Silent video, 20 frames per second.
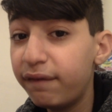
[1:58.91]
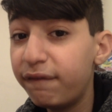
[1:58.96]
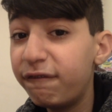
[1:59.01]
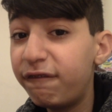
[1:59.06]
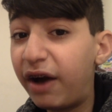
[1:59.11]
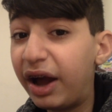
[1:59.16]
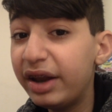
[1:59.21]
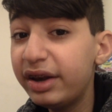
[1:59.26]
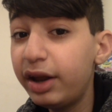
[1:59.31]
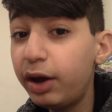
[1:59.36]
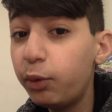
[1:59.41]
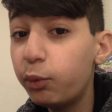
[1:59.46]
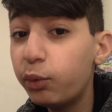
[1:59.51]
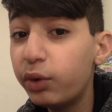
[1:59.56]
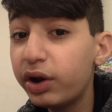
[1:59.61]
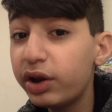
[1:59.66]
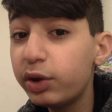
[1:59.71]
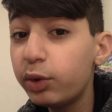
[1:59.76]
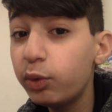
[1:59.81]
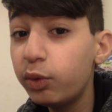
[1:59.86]
find out
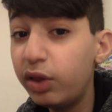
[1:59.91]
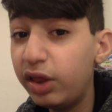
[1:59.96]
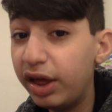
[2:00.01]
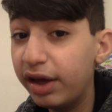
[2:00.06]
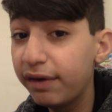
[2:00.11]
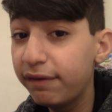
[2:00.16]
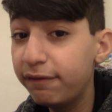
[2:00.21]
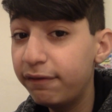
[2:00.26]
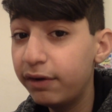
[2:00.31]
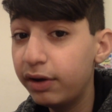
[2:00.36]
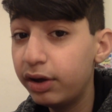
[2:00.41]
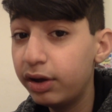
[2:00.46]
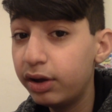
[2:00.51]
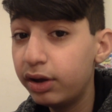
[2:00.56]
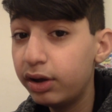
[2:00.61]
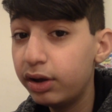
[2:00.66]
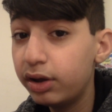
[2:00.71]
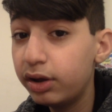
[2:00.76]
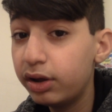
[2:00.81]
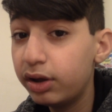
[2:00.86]
where you live,
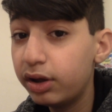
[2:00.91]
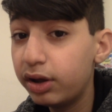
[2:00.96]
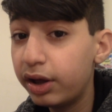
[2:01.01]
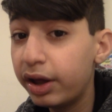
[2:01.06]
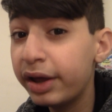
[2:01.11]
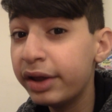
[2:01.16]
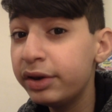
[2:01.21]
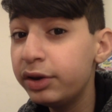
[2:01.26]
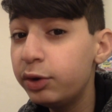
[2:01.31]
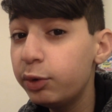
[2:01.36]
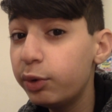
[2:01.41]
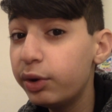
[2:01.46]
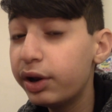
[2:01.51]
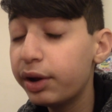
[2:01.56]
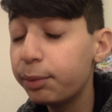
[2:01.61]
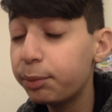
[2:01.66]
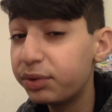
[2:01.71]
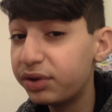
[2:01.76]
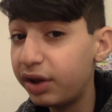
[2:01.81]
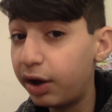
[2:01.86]
and do it
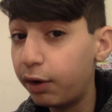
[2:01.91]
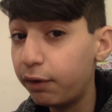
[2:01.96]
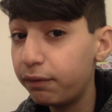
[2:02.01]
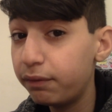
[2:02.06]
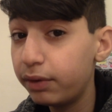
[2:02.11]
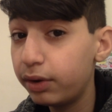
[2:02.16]
himself.